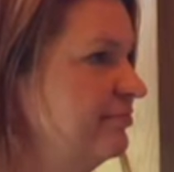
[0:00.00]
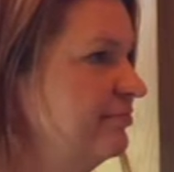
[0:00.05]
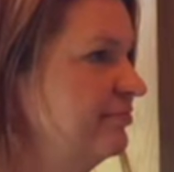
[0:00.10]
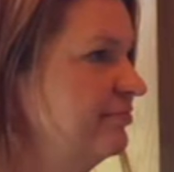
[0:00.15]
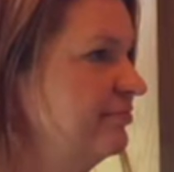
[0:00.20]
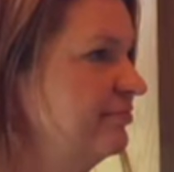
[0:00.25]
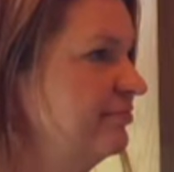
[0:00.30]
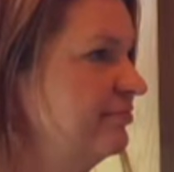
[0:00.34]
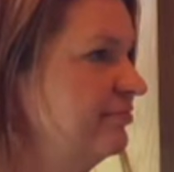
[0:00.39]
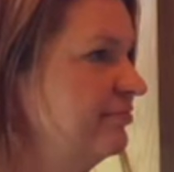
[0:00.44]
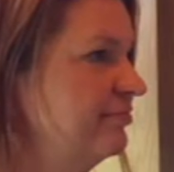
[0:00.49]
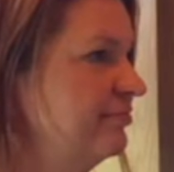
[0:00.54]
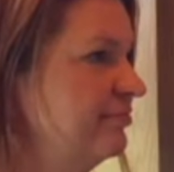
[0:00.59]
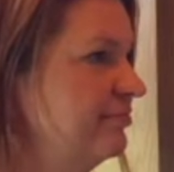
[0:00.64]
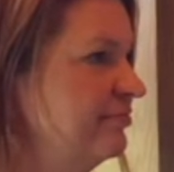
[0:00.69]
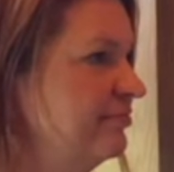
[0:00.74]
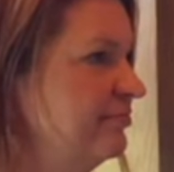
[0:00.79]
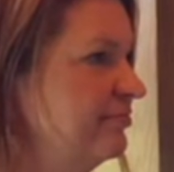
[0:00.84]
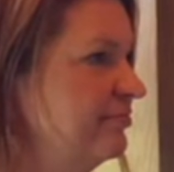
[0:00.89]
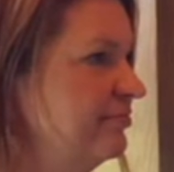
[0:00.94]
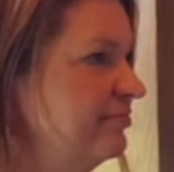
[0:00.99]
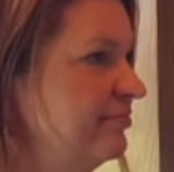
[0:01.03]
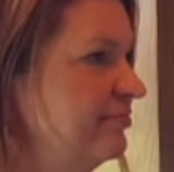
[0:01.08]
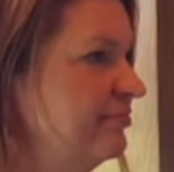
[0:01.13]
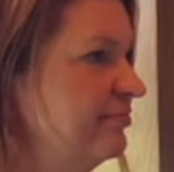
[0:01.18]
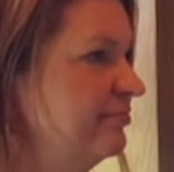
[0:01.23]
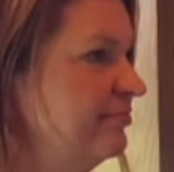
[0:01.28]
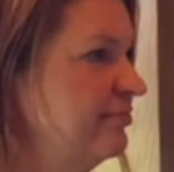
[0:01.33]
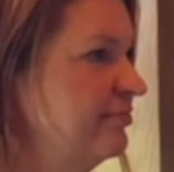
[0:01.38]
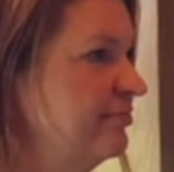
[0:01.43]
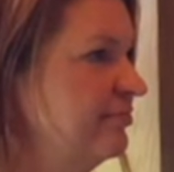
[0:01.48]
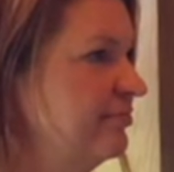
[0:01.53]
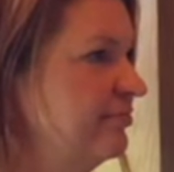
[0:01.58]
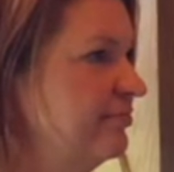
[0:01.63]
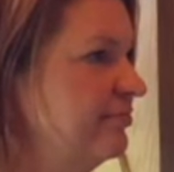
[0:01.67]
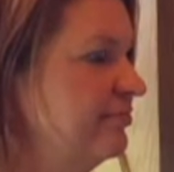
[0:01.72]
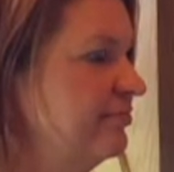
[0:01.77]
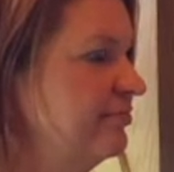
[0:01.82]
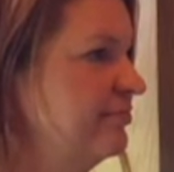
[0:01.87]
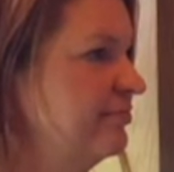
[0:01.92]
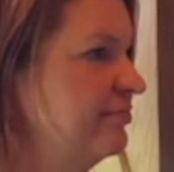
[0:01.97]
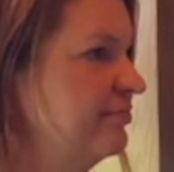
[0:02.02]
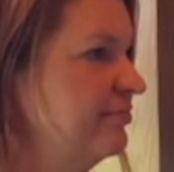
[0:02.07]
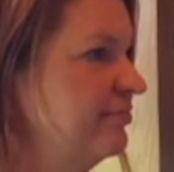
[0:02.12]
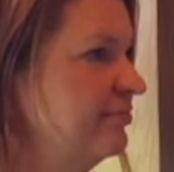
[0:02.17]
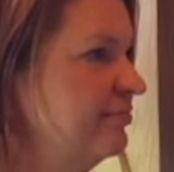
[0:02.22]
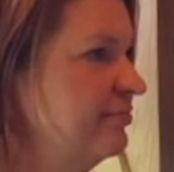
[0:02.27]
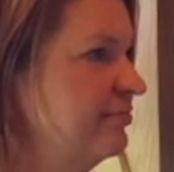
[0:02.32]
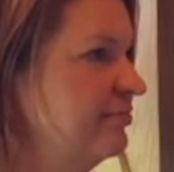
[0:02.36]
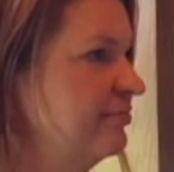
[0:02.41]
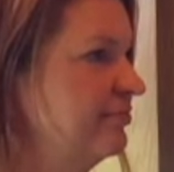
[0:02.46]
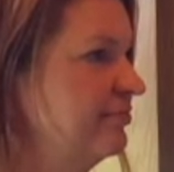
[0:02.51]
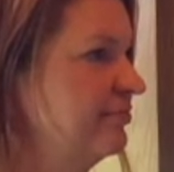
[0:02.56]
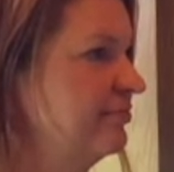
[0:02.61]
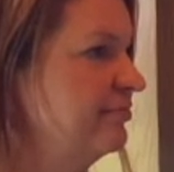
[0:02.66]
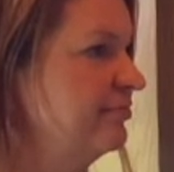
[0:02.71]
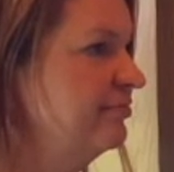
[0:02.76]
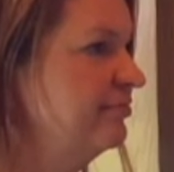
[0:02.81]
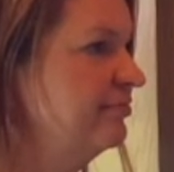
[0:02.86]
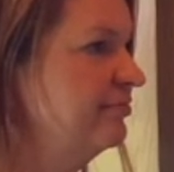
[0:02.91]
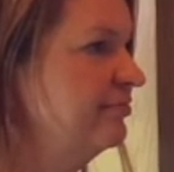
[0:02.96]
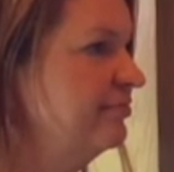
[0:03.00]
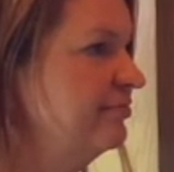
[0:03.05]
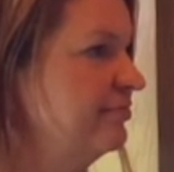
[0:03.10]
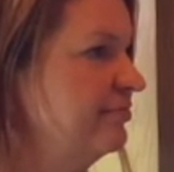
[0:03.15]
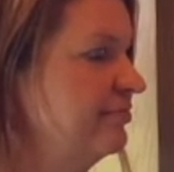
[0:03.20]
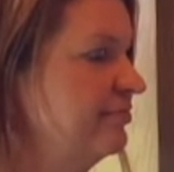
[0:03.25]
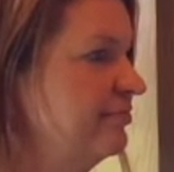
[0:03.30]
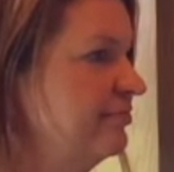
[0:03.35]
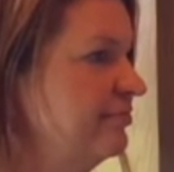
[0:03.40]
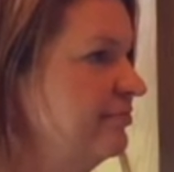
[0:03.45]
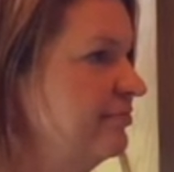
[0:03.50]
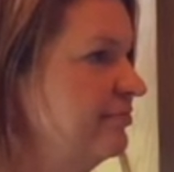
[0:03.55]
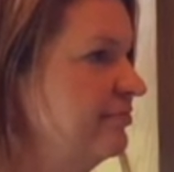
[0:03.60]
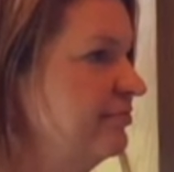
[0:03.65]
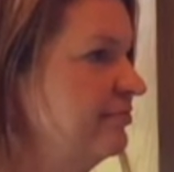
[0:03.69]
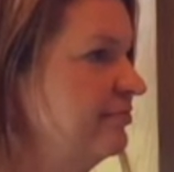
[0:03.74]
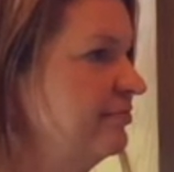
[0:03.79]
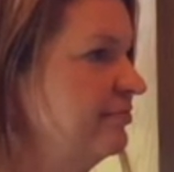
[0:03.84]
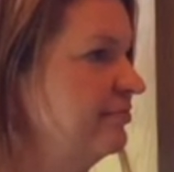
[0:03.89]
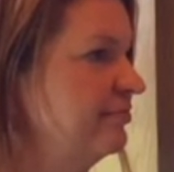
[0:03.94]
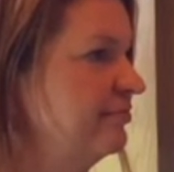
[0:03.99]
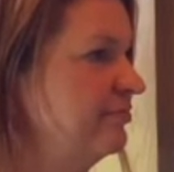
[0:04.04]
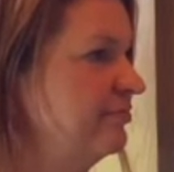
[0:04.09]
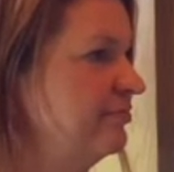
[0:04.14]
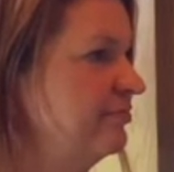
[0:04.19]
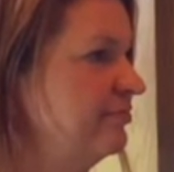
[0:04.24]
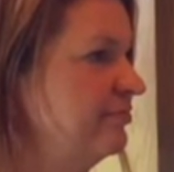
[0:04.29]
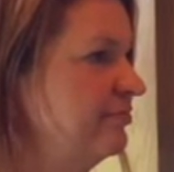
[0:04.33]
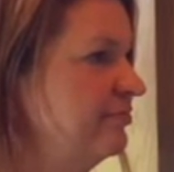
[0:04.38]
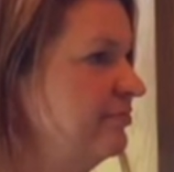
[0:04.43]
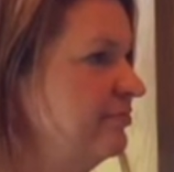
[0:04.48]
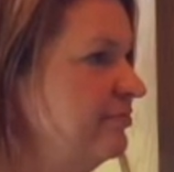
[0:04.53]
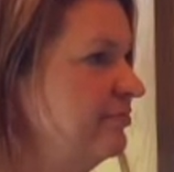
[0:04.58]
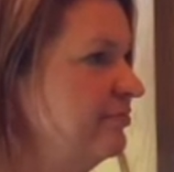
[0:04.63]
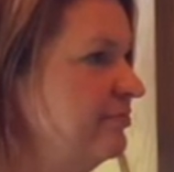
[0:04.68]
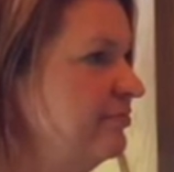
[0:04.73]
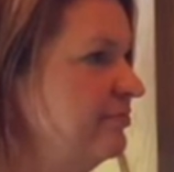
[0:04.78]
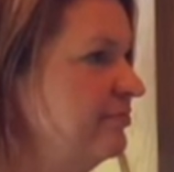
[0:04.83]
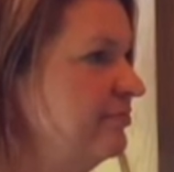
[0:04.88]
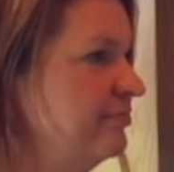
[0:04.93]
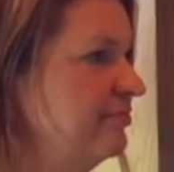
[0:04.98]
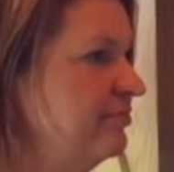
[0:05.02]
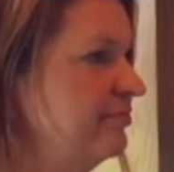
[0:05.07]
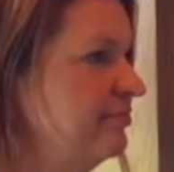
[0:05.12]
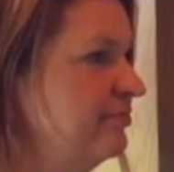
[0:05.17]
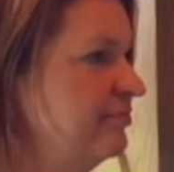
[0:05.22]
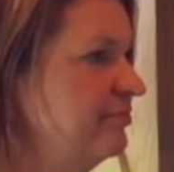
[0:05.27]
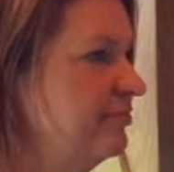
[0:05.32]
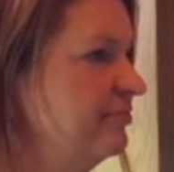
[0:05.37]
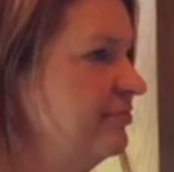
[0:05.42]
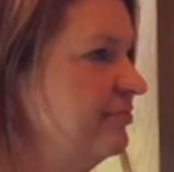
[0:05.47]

(silent)